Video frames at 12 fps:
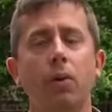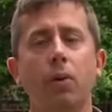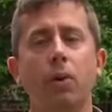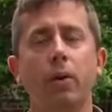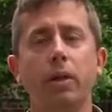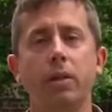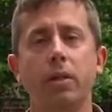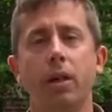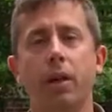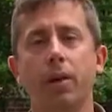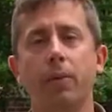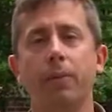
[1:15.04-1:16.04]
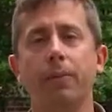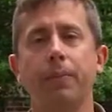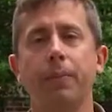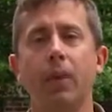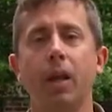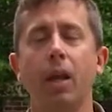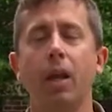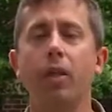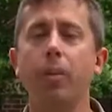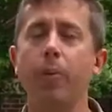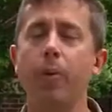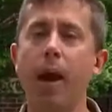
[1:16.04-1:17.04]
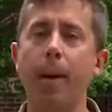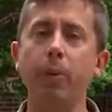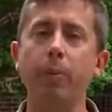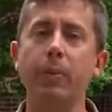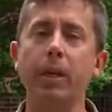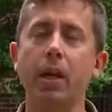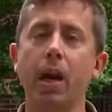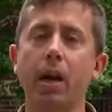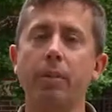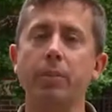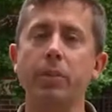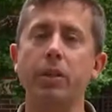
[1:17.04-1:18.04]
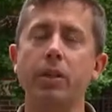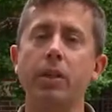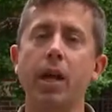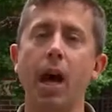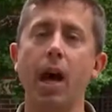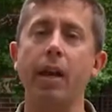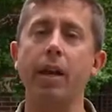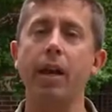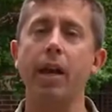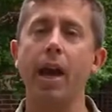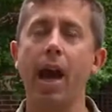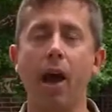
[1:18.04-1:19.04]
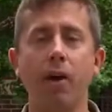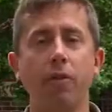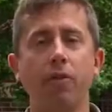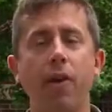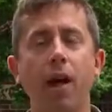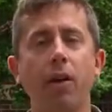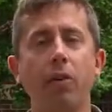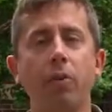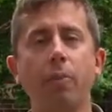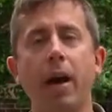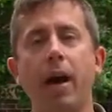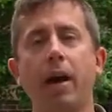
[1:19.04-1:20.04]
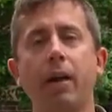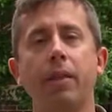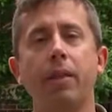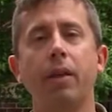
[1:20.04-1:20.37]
Or is there? The problem becomes not how to follow the path,